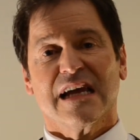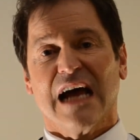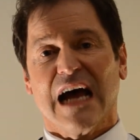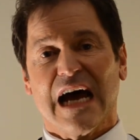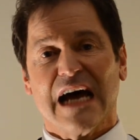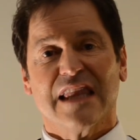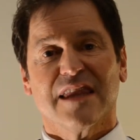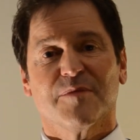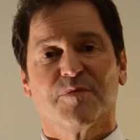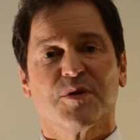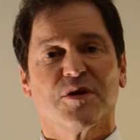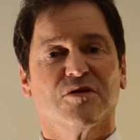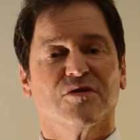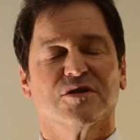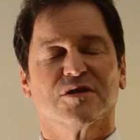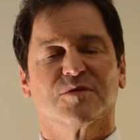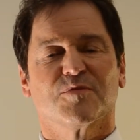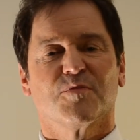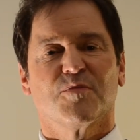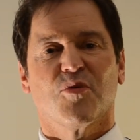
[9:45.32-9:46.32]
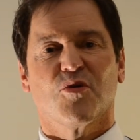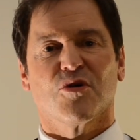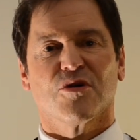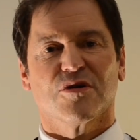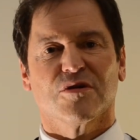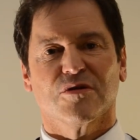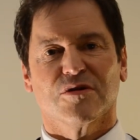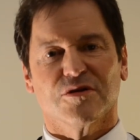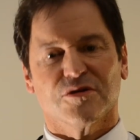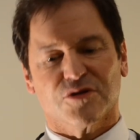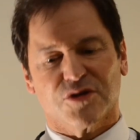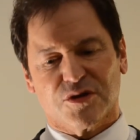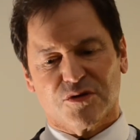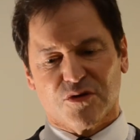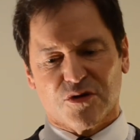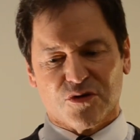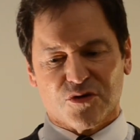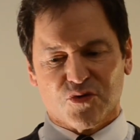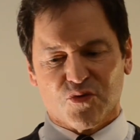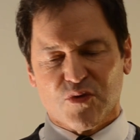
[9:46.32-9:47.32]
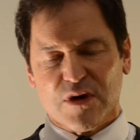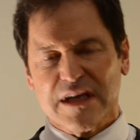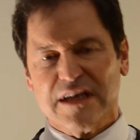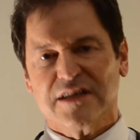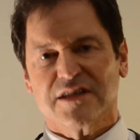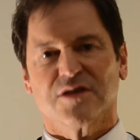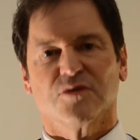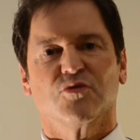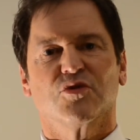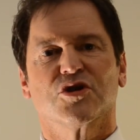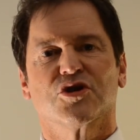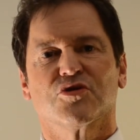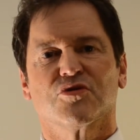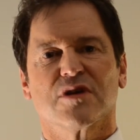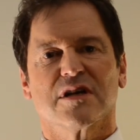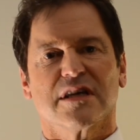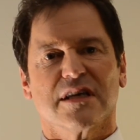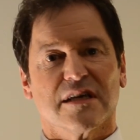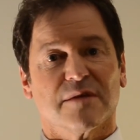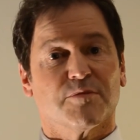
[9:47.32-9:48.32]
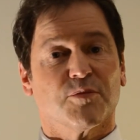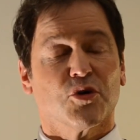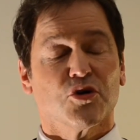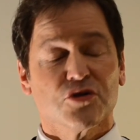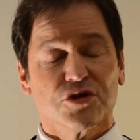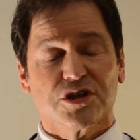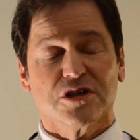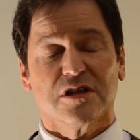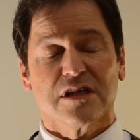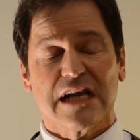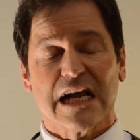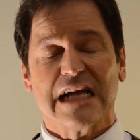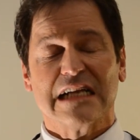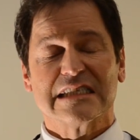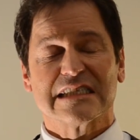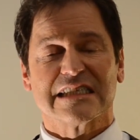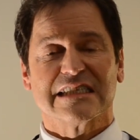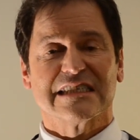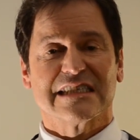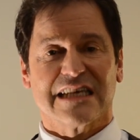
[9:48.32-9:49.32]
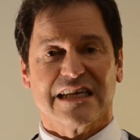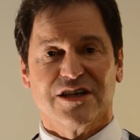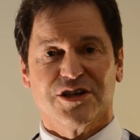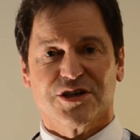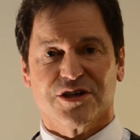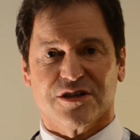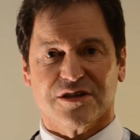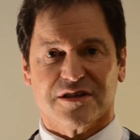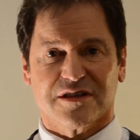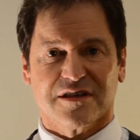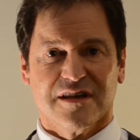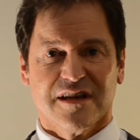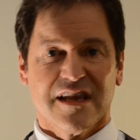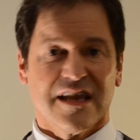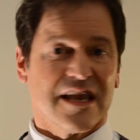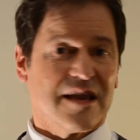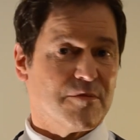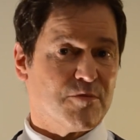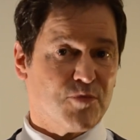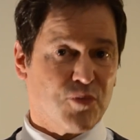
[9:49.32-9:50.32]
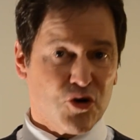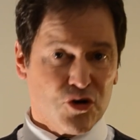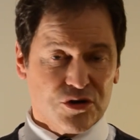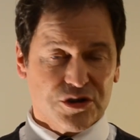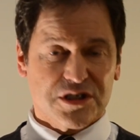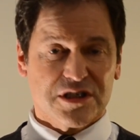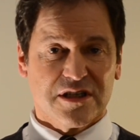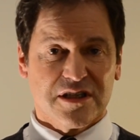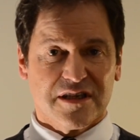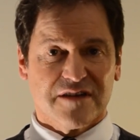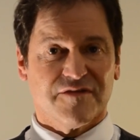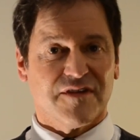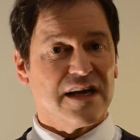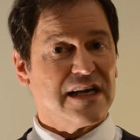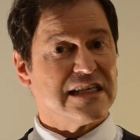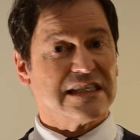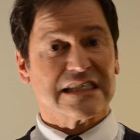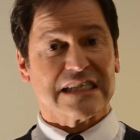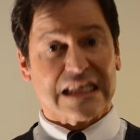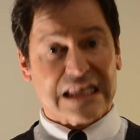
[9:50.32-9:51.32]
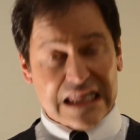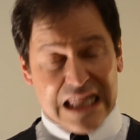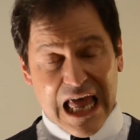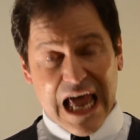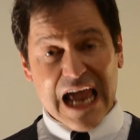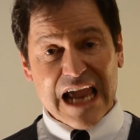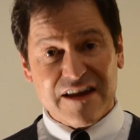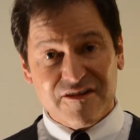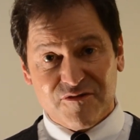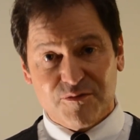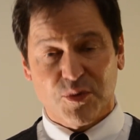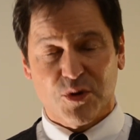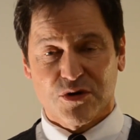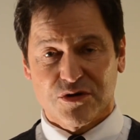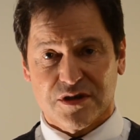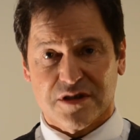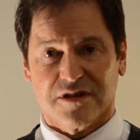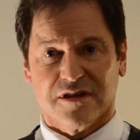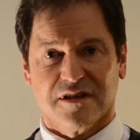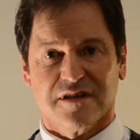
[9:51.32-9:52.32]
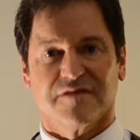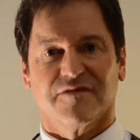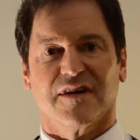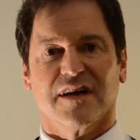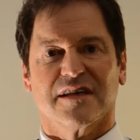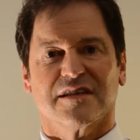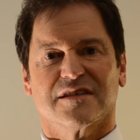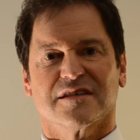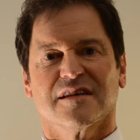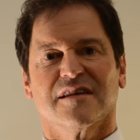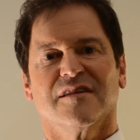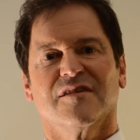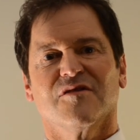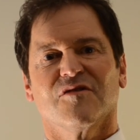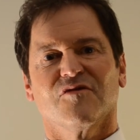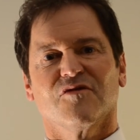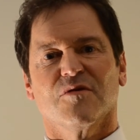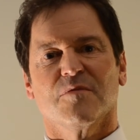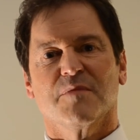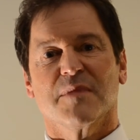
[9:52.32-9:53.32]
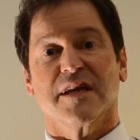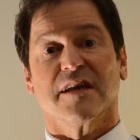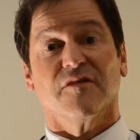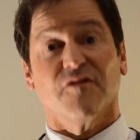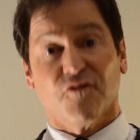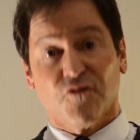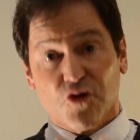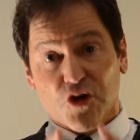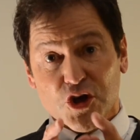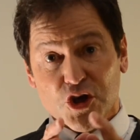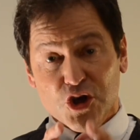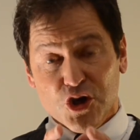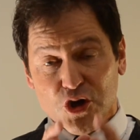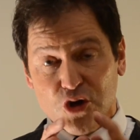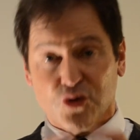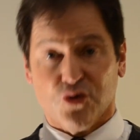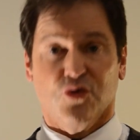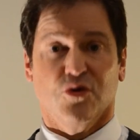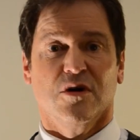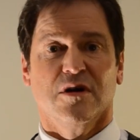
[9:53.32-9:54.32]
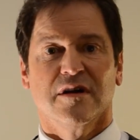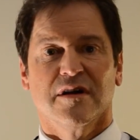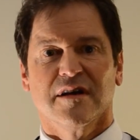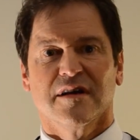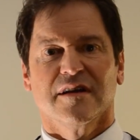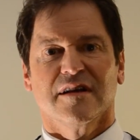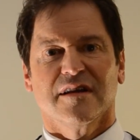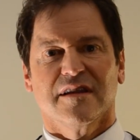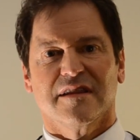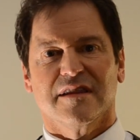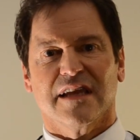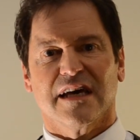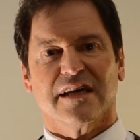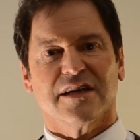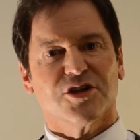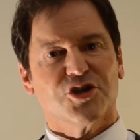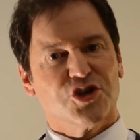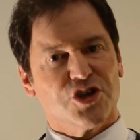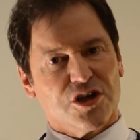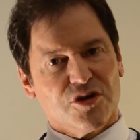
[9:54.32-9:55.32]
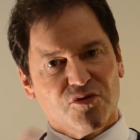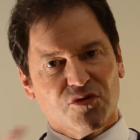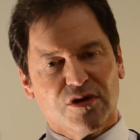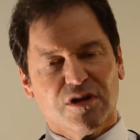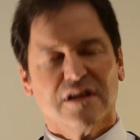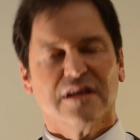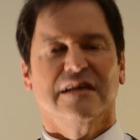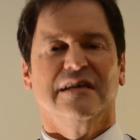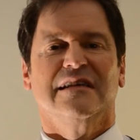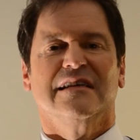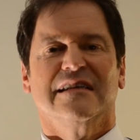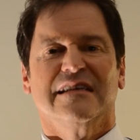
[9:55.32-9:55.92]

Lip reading: on the Parents Portal, there's ways in which you can get personal consultations and personal advice, live personal advice from me, for you, not a general